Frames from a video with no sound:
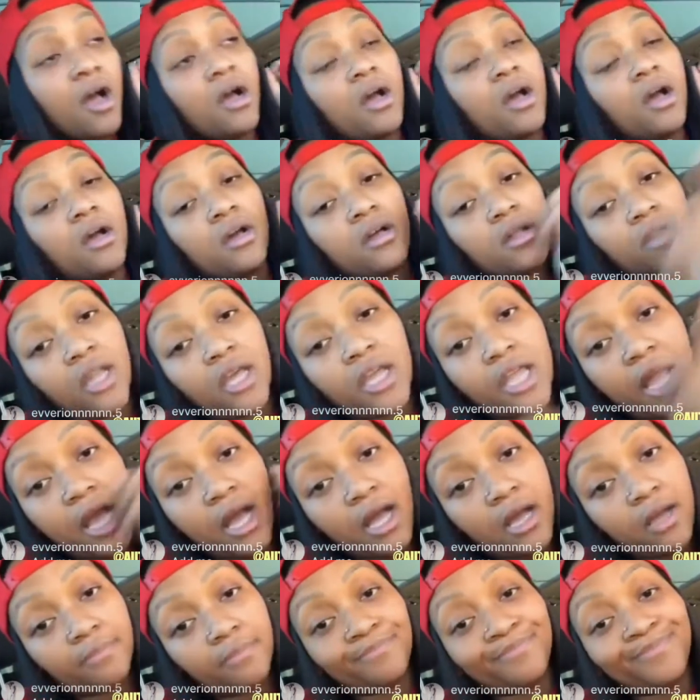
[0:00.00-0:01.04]
love
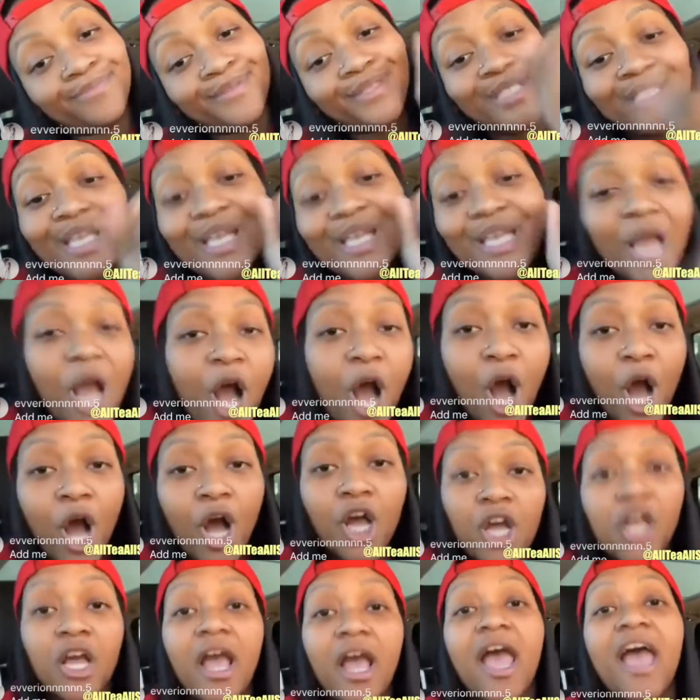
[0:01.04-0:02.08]
y'all. See y'all
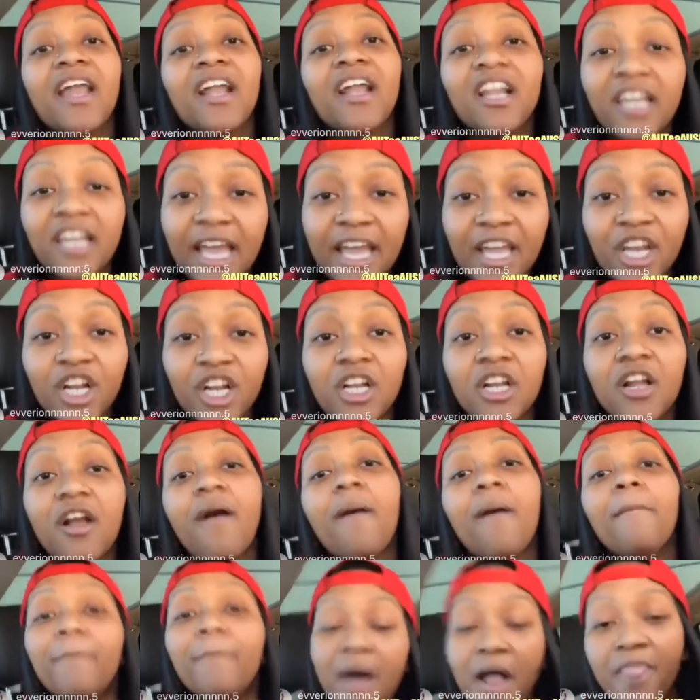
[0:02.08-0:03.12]
at a later
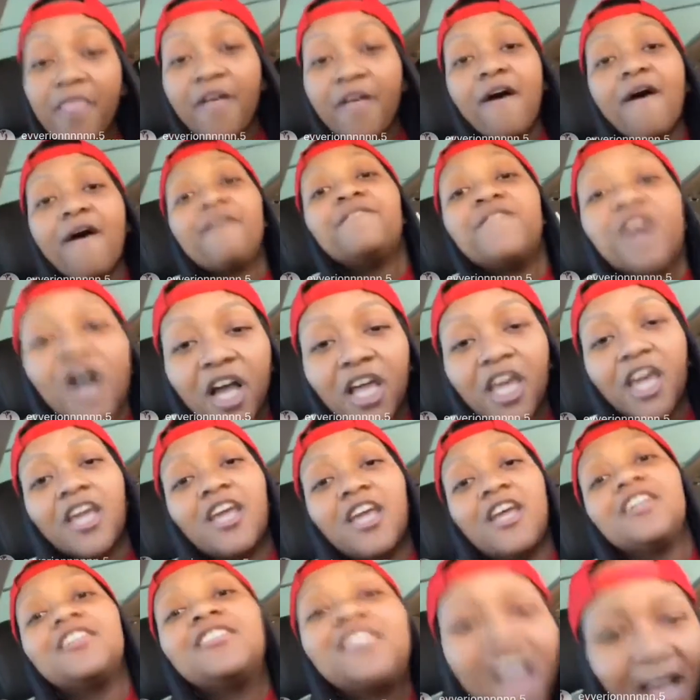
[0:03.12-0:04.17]
motherfucking
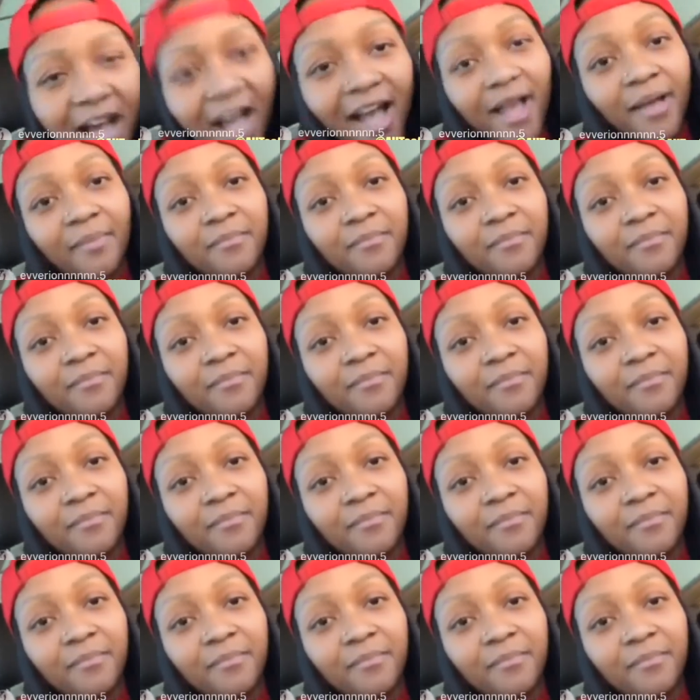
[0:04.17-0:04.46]
time.